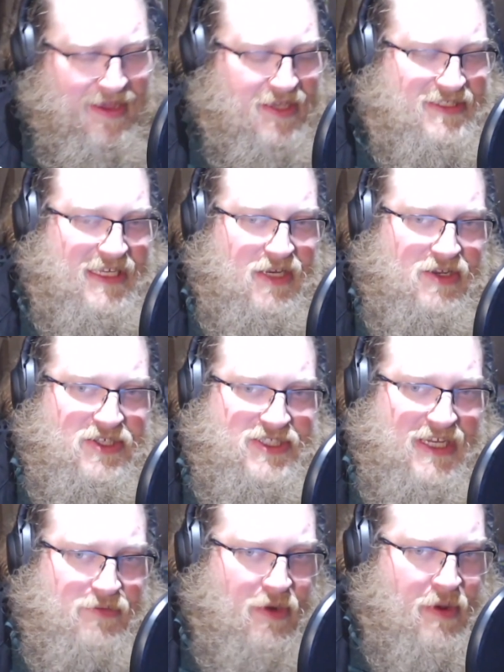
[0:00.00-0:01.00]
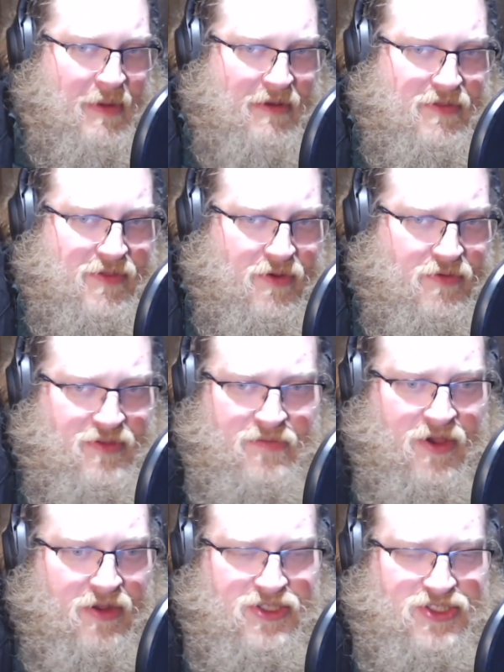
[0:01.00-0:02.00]
I mean, considering we went through
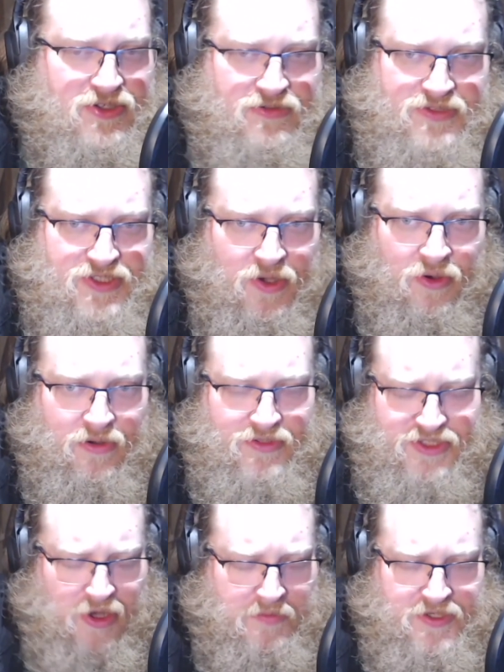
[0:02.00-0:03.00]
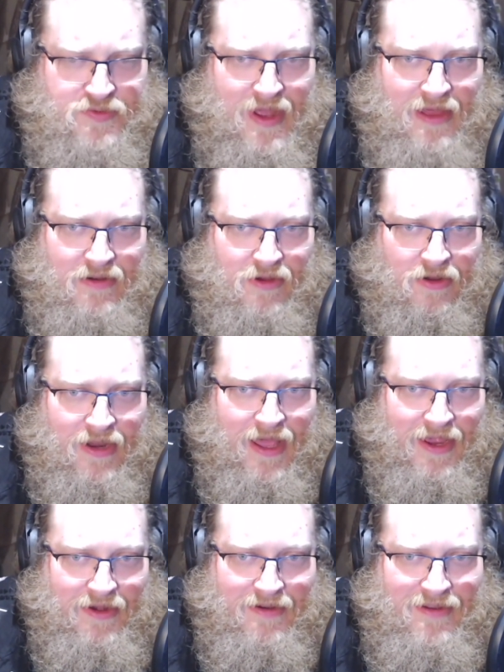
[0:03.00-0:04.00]
the merch shop as well online